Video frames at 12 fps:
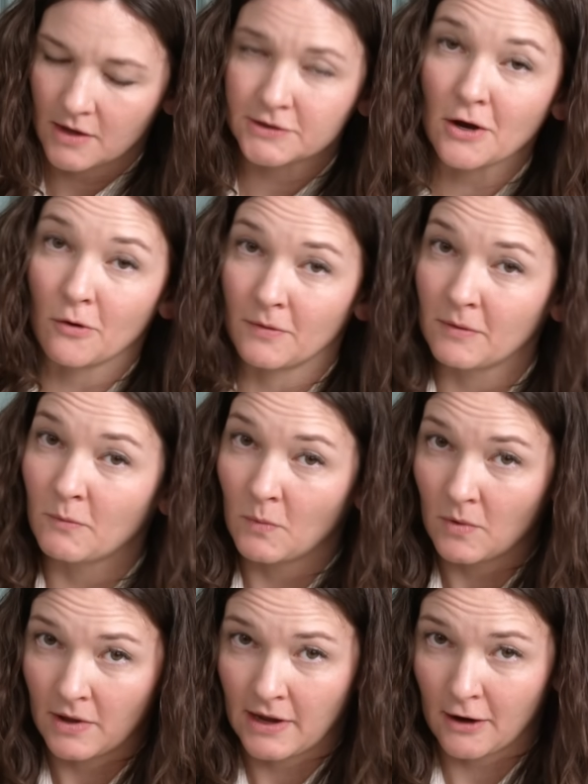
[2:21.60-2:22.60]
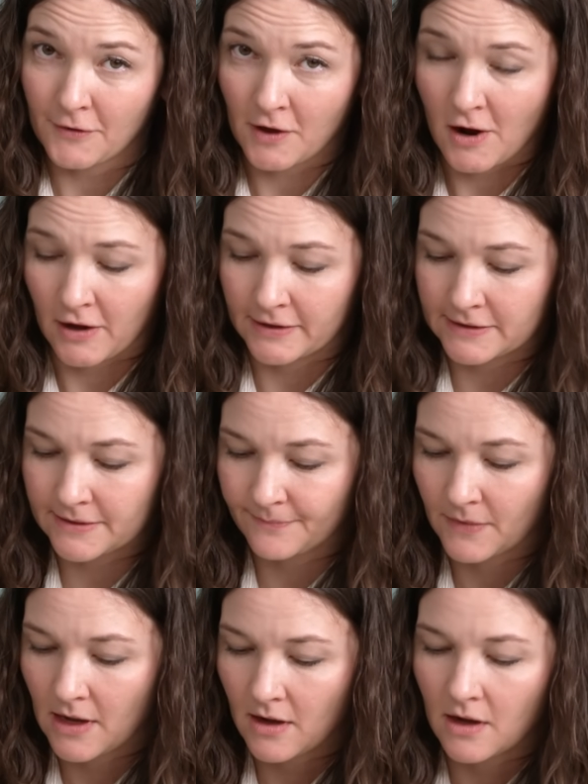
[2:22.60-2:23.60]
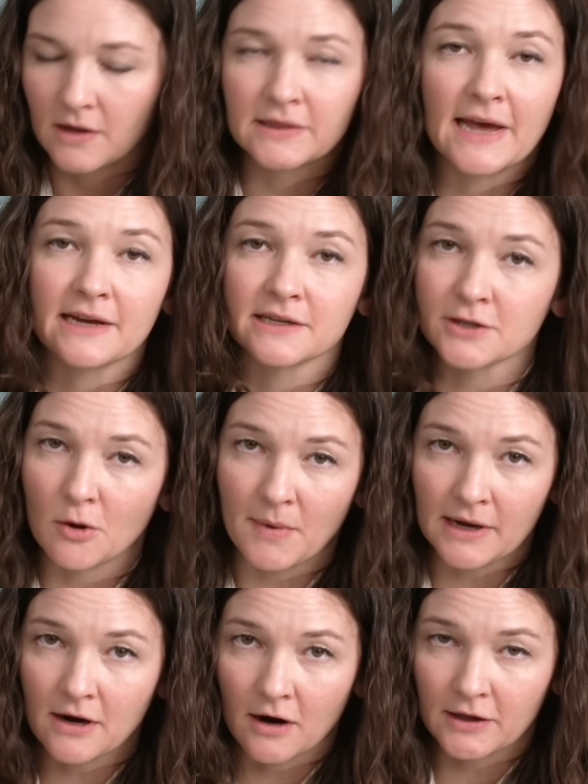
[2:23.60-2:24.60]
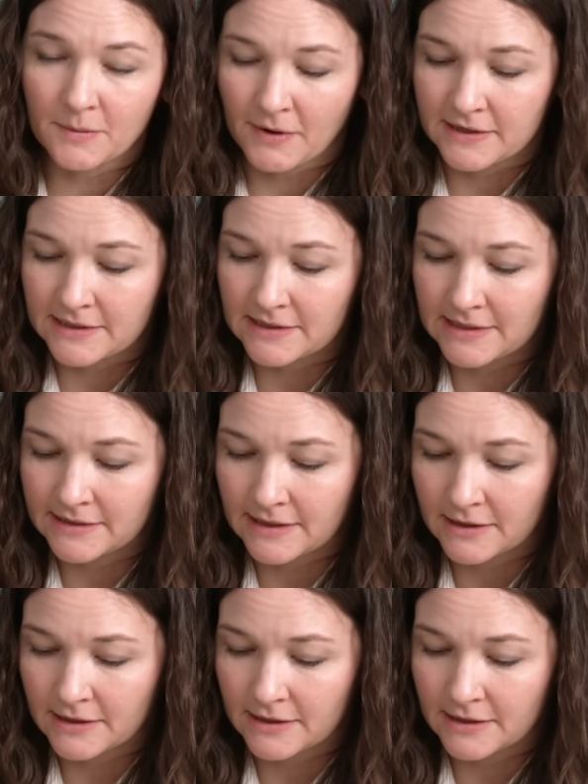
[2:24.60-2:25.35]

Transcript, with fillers: So here are the cons. Like so many garlic presses, it